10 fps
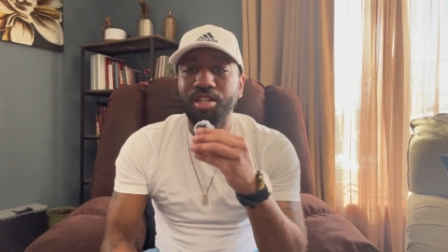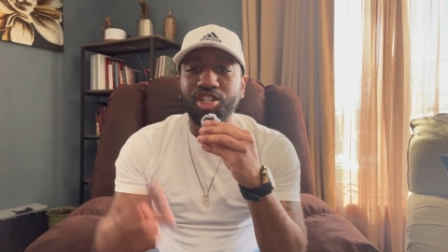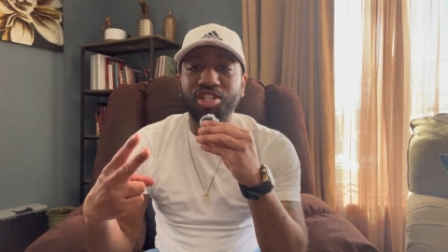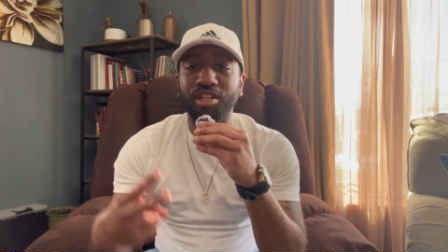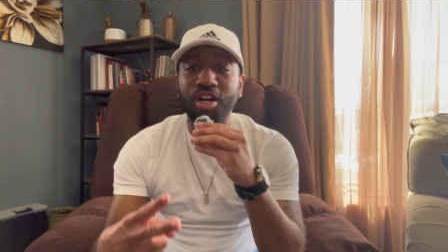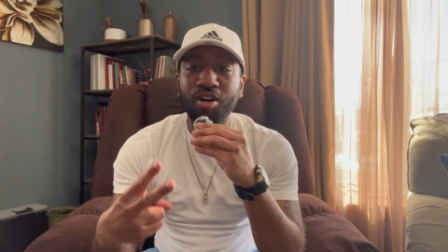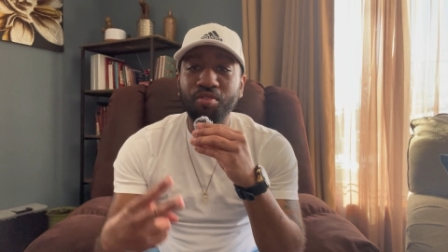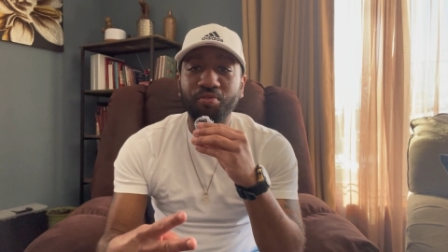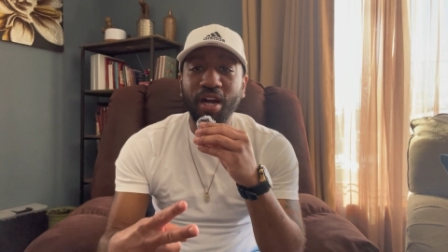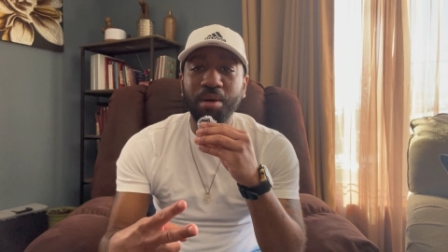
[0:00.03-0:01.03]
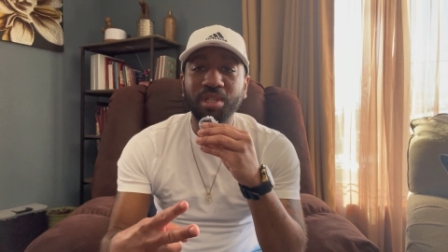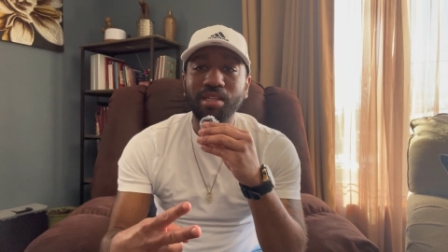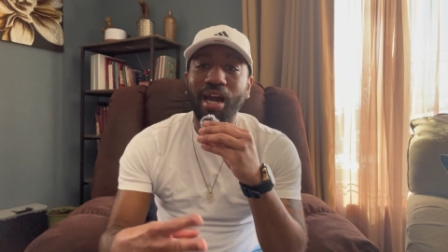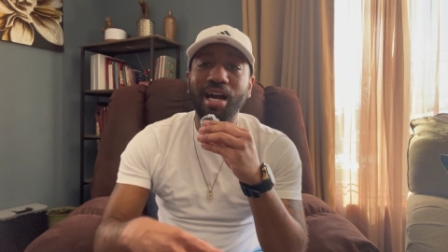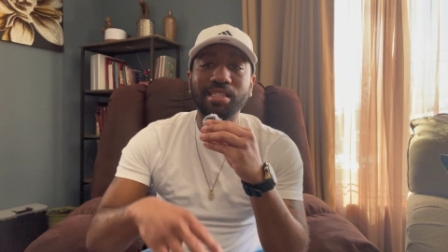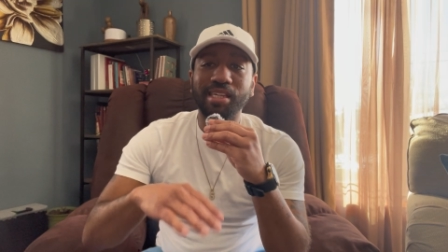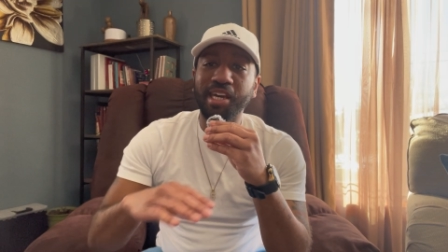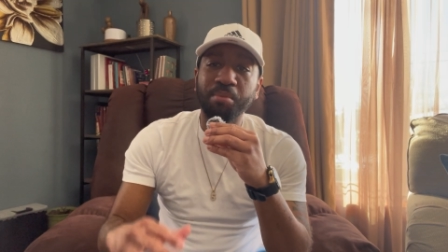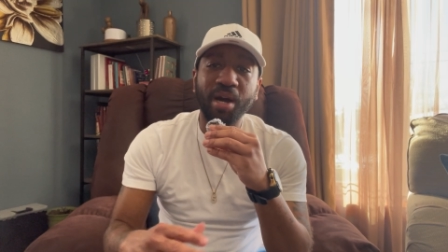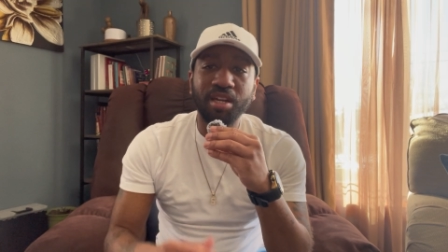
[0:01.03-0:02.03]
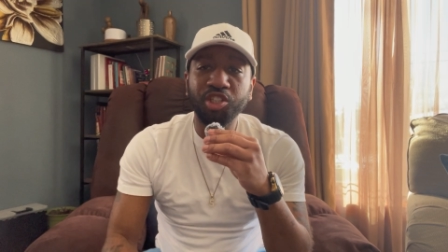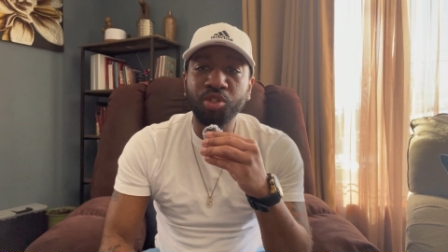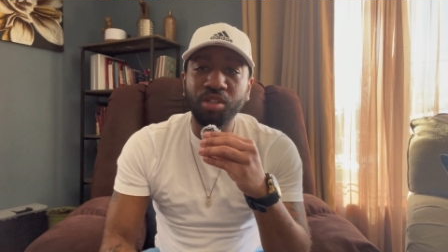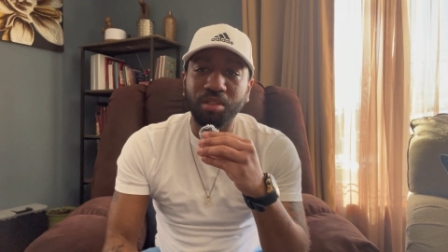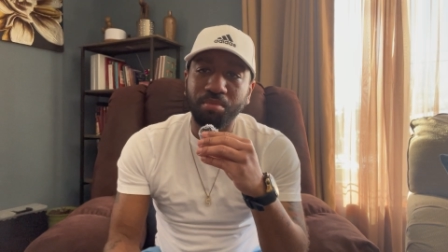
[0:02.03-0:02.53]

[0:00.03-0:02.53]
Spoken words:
Shalom family, how's everybody doing?